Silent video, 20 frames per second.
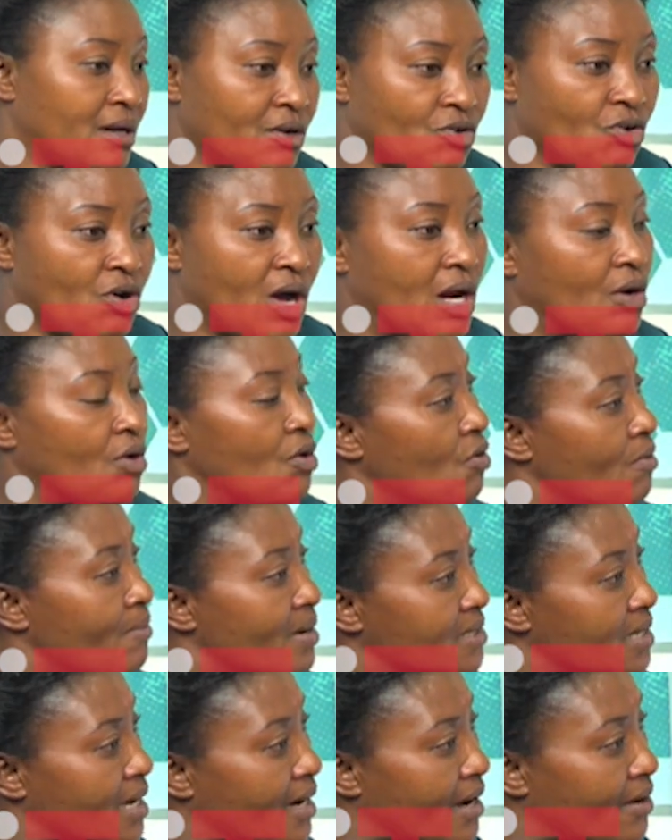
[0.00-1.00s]
And you know,
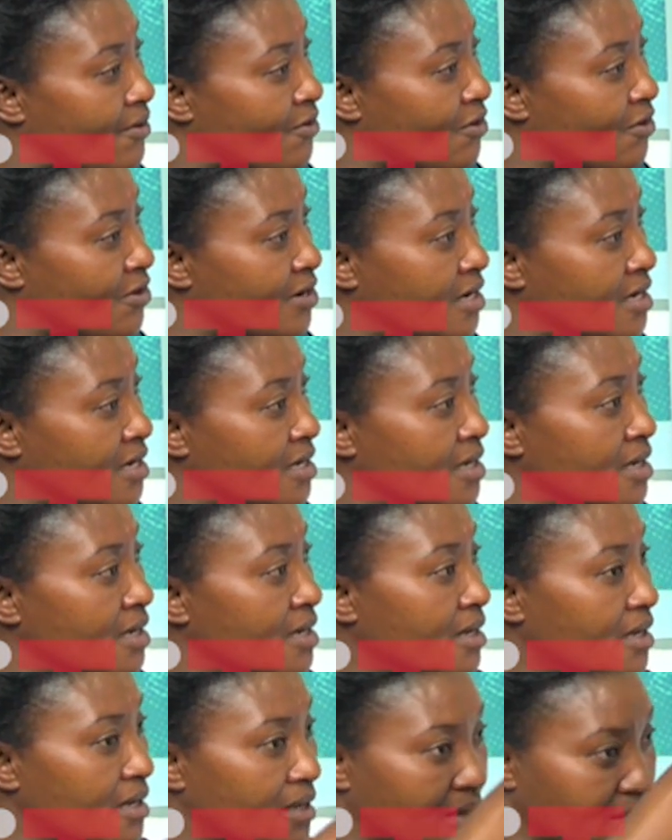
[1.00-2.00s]
along Masaka Road,
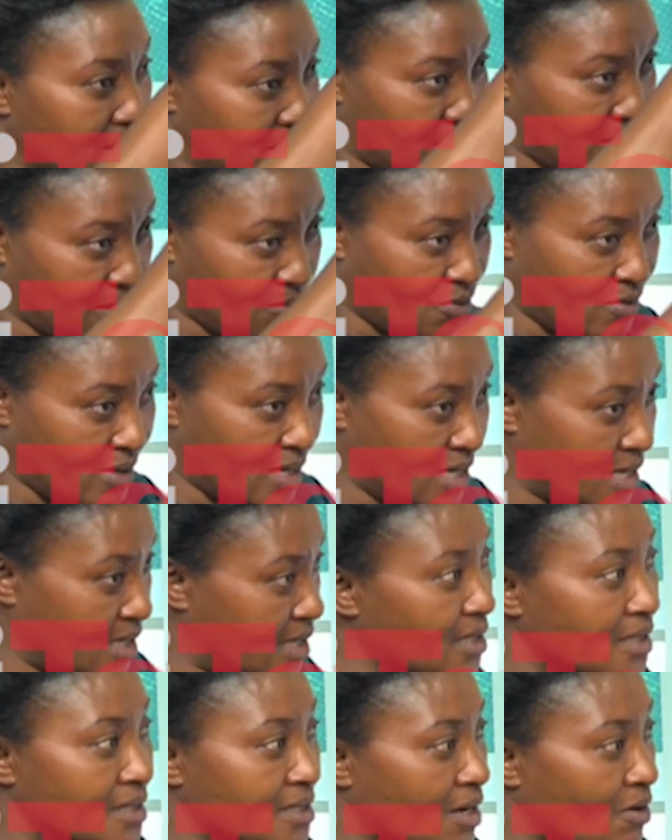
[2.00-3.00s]

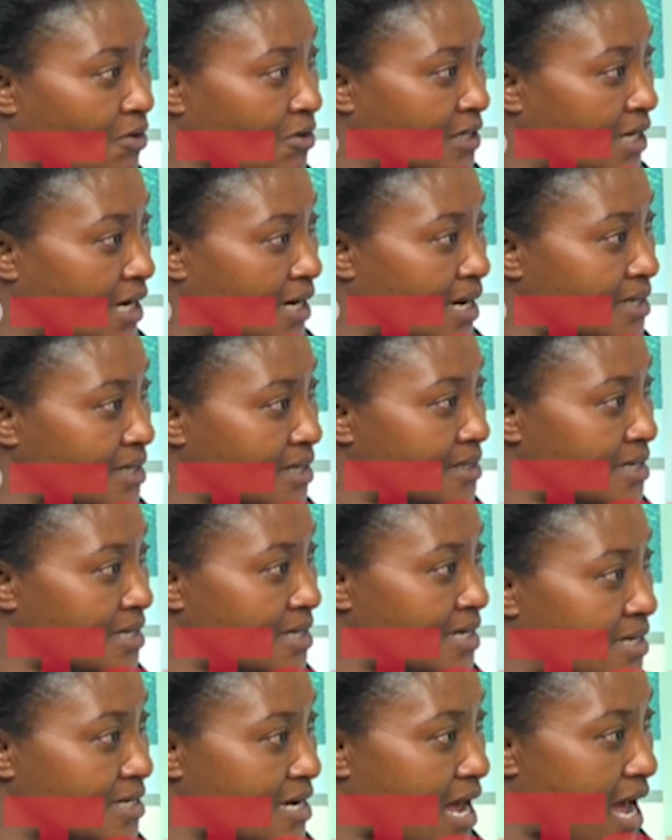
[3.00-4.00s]
Winnie Kiiza got an
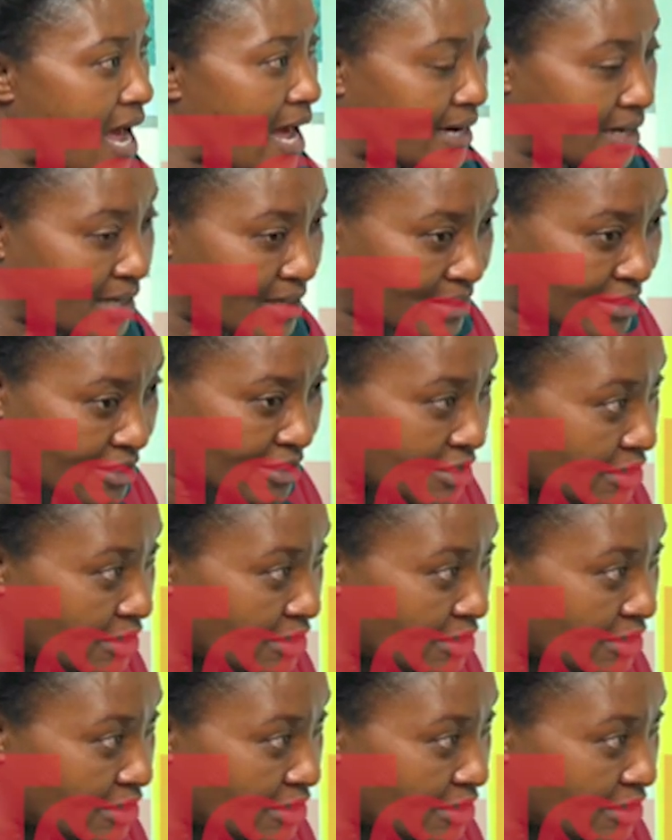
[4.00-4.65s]
accident and